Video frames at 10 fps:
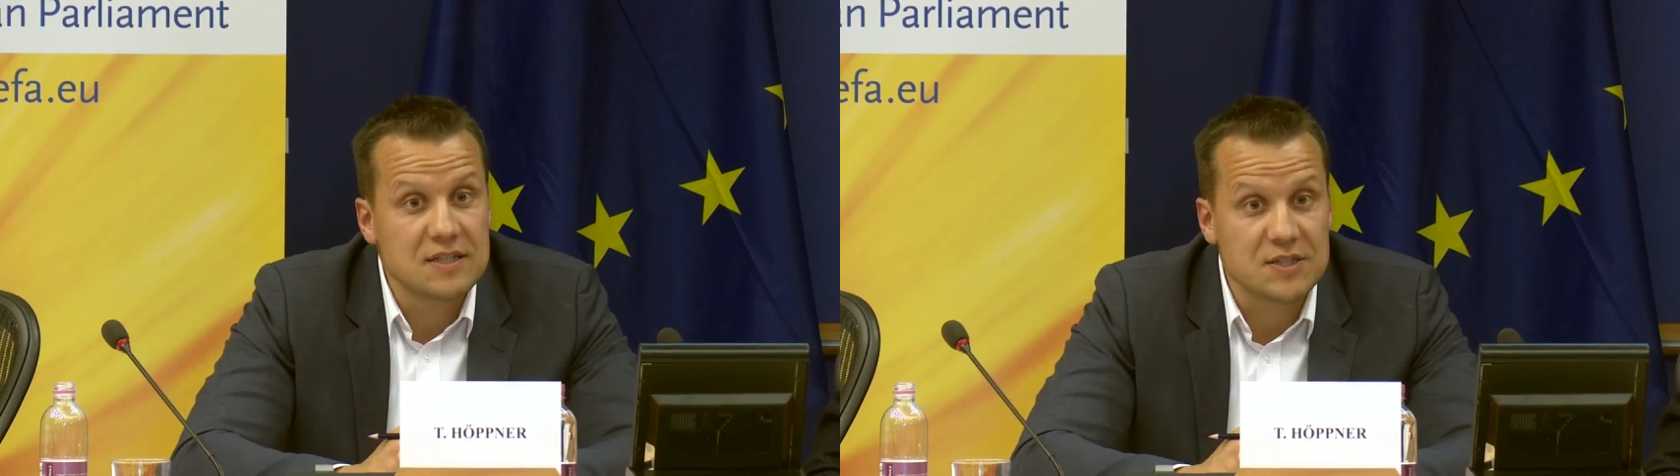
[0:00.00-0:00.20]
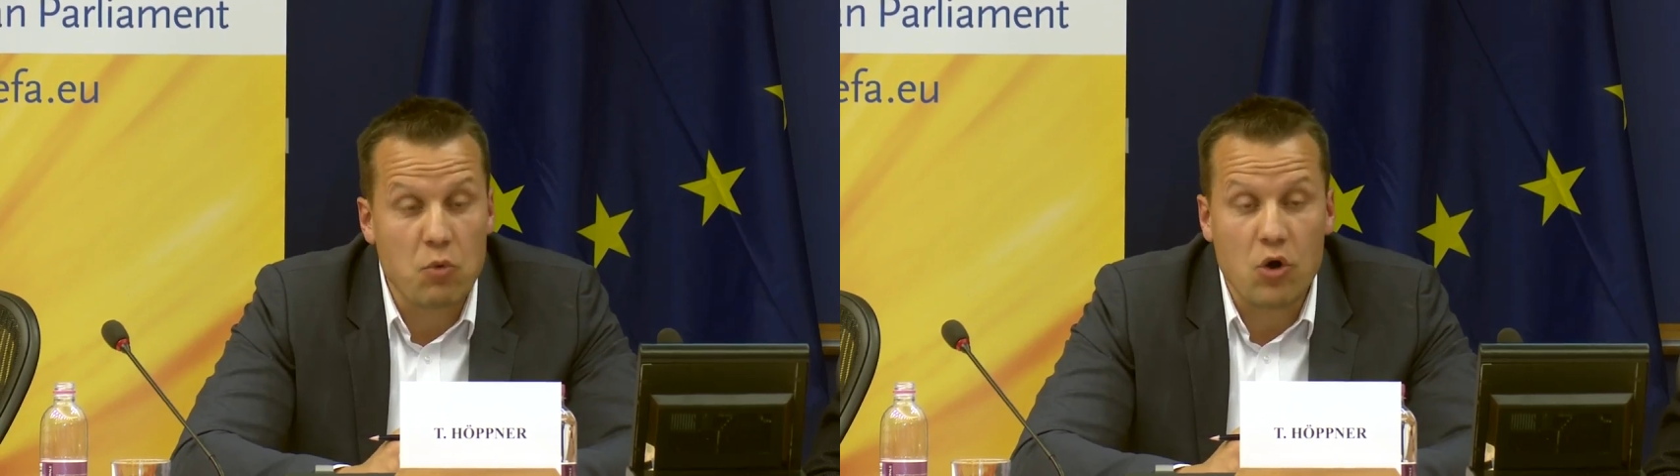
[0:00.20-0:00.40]

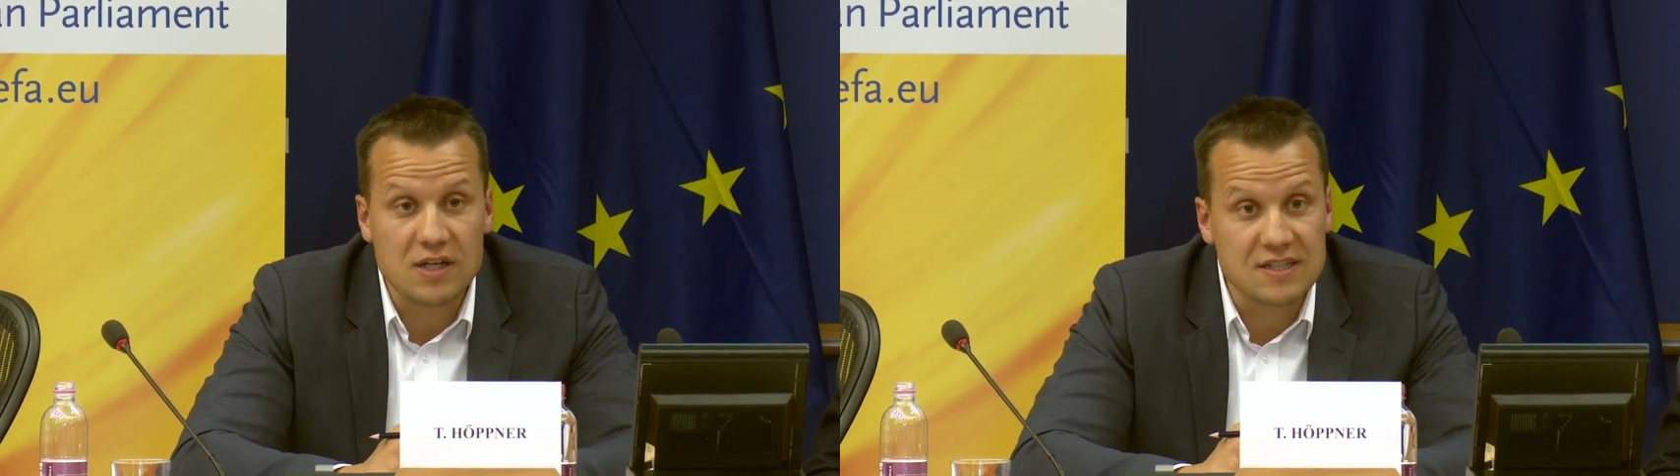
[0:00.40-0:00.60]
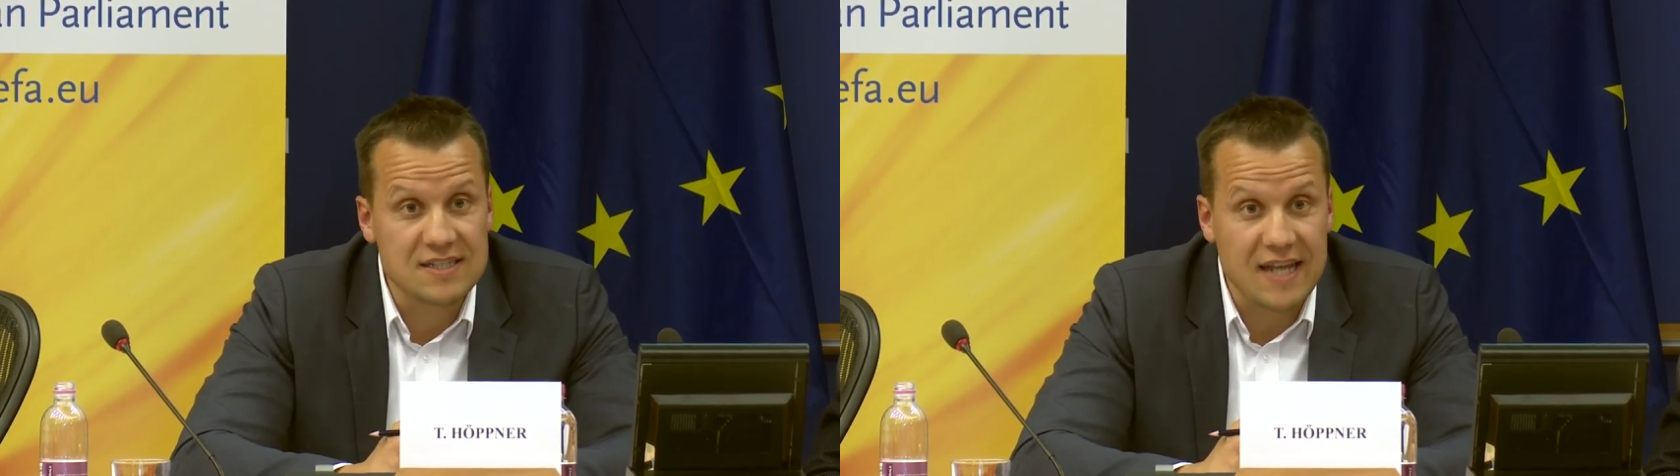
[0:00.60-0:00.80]

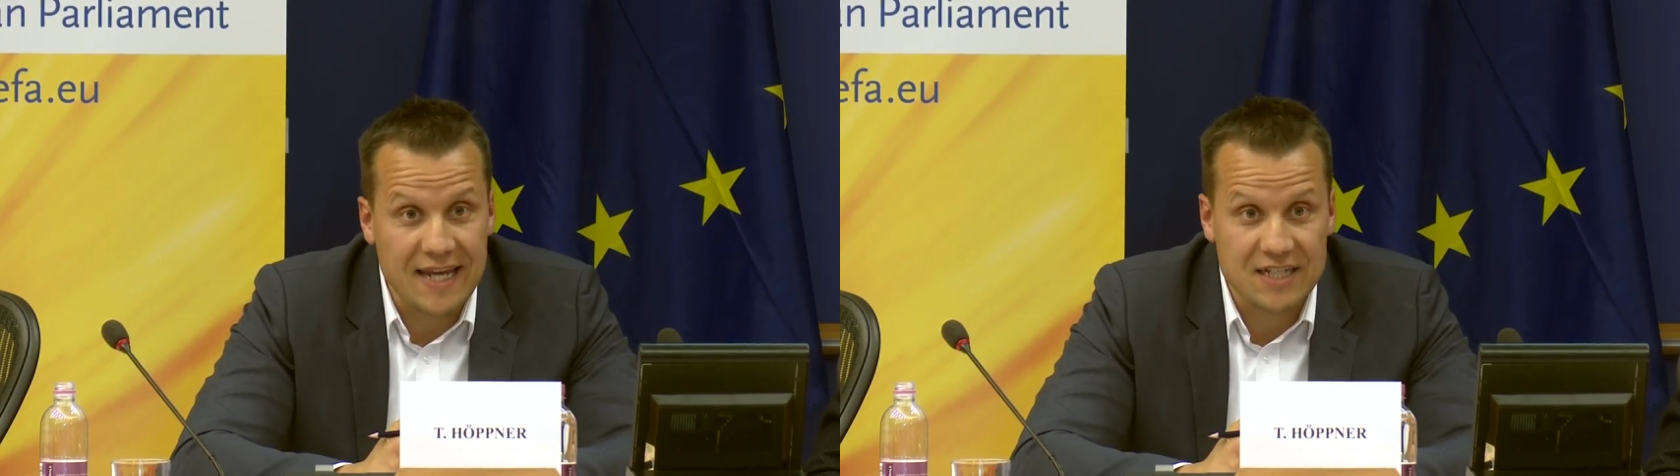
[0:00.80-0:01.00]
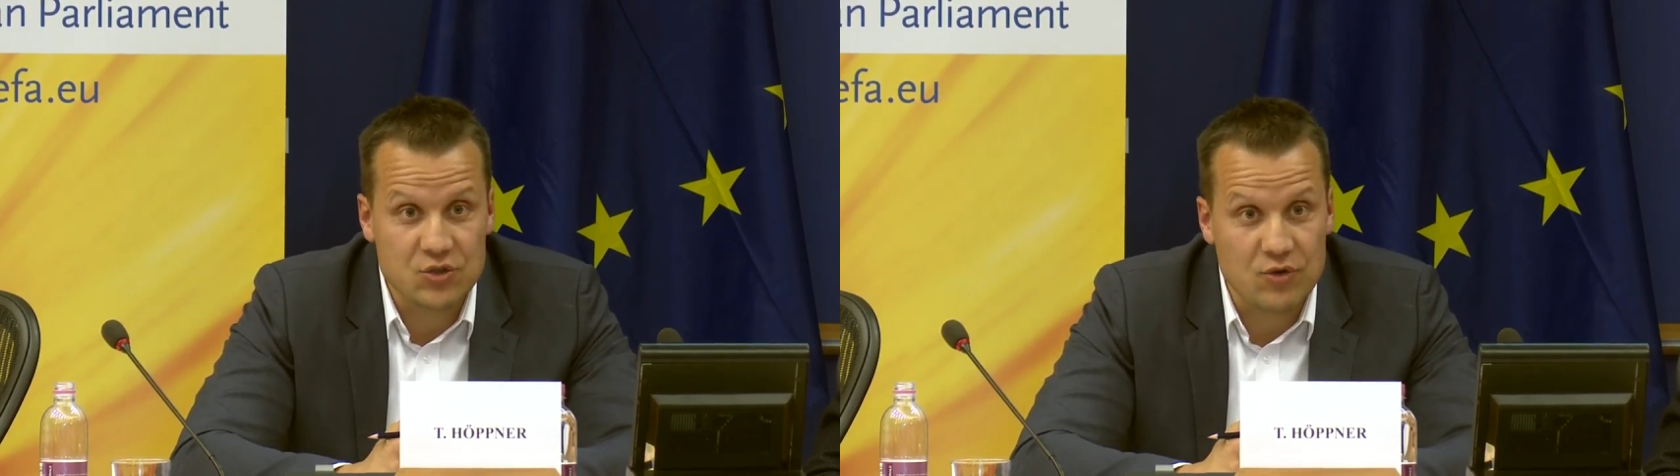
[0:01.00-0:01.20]
smallest
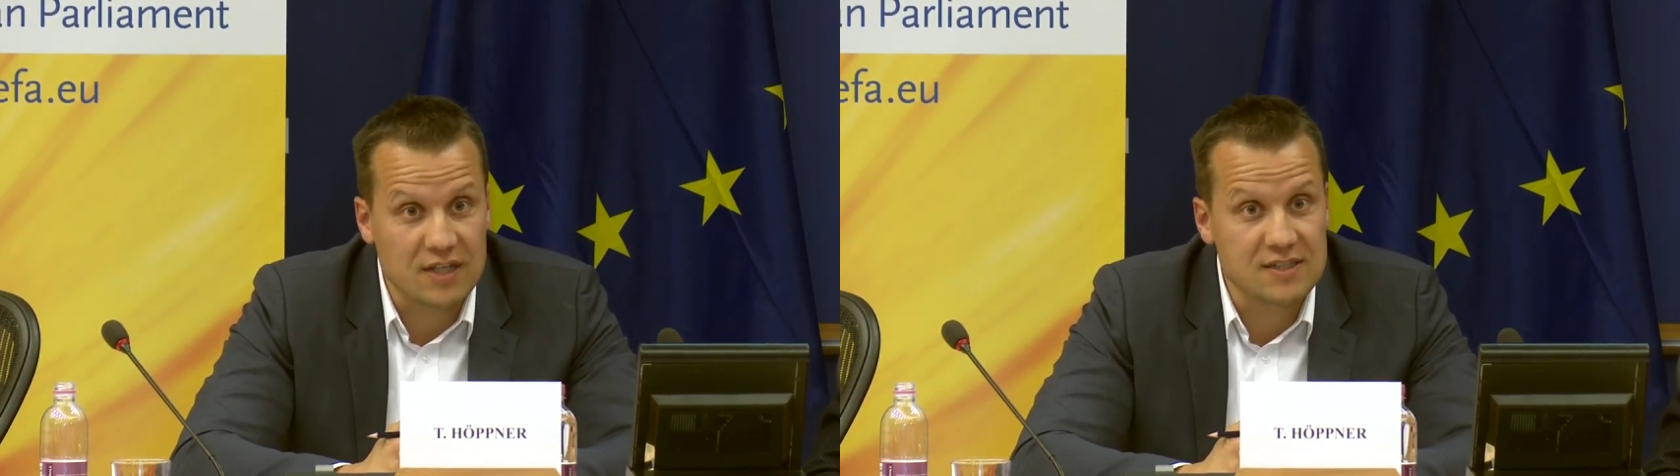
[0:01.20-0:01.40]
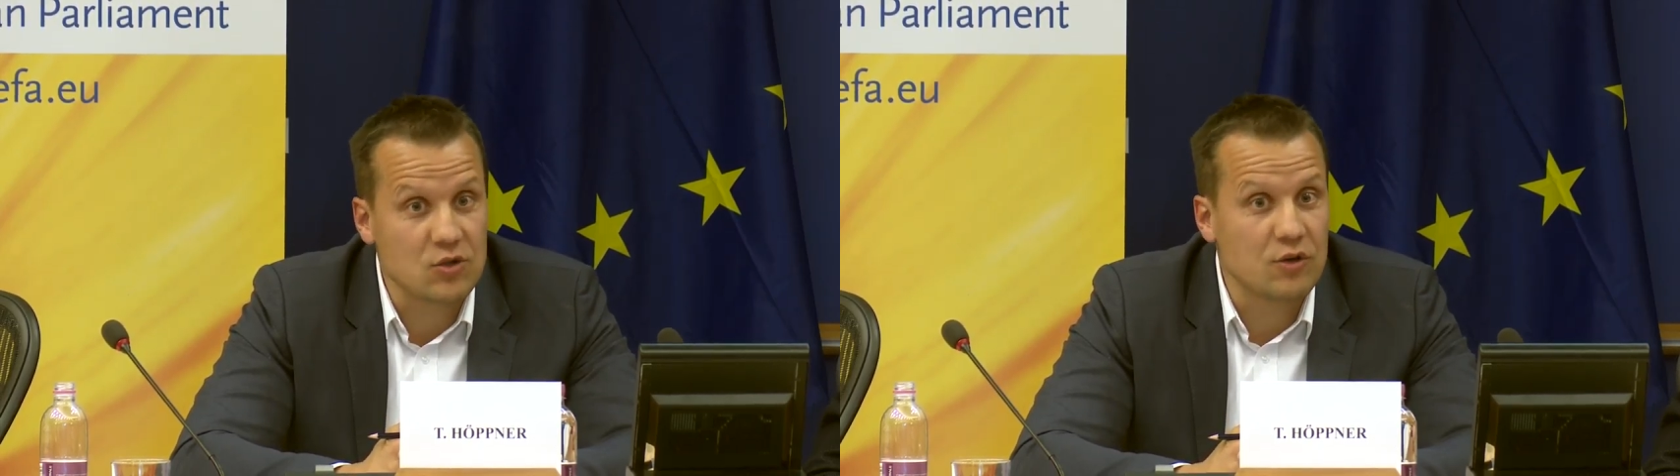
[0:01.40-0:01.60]

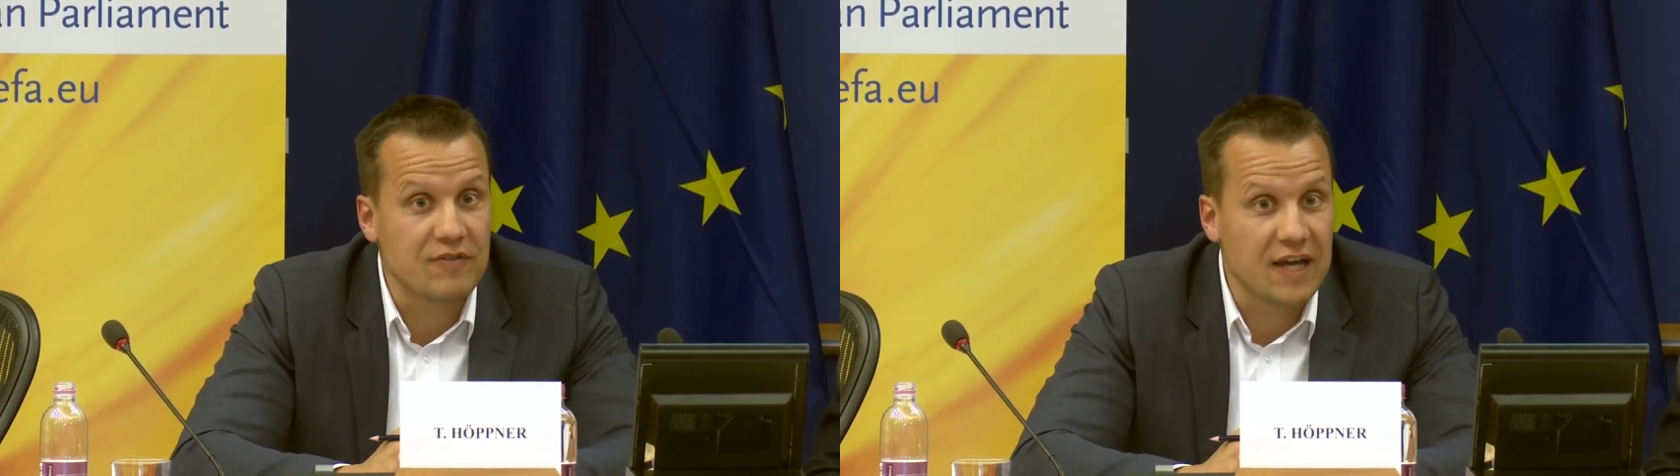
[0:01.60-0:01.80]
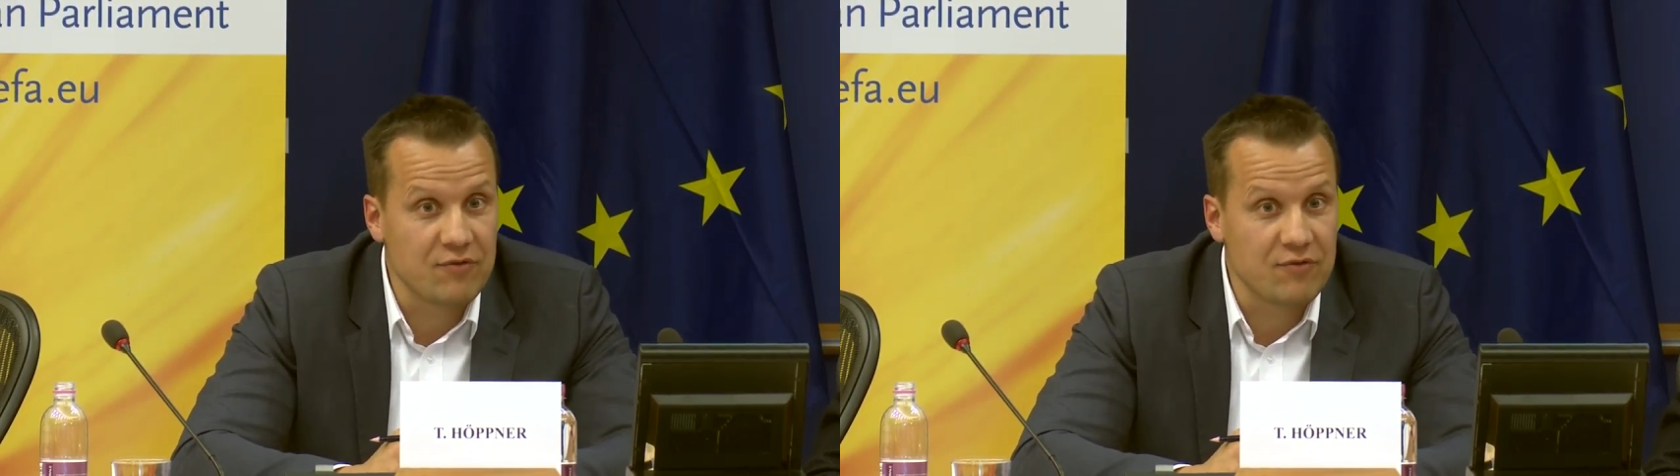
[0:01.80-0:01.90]
extracts of